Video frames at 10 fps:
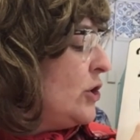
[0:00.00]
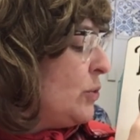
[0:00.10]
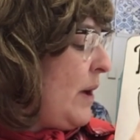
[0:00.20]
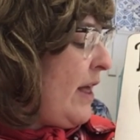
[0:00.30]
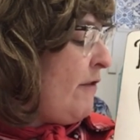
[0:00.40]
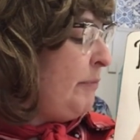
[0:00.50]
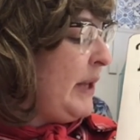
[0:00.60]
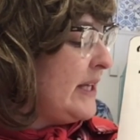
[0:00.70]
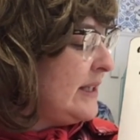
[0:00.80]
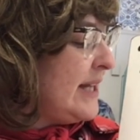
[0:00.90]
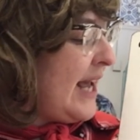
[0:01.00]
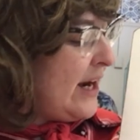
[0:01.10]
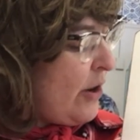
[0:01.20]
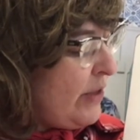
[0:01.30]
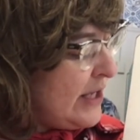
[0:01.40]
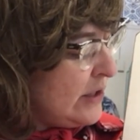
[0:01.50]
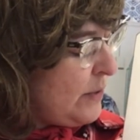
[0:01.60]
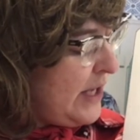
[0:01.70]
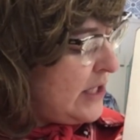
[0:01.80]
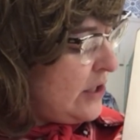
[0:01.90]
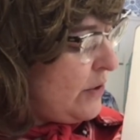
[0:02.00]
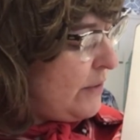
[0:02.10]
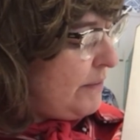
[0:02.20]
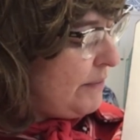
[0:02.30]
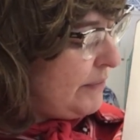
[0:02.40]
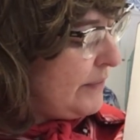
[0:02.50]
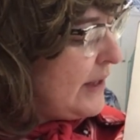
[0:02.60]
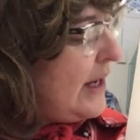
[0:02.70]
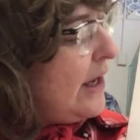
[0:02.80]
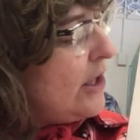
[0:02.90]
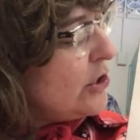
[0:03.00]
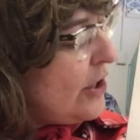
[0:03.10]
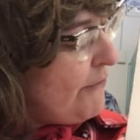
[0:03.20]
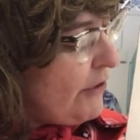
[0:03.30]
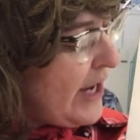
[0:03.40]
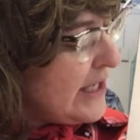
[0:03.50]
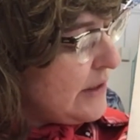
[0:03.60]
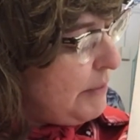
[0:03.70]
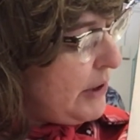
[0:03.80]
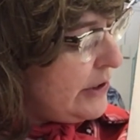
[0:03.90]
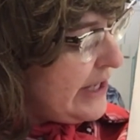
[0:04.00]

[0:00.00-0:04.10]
12 plus 10, oh, that's 22. Don't forget to pull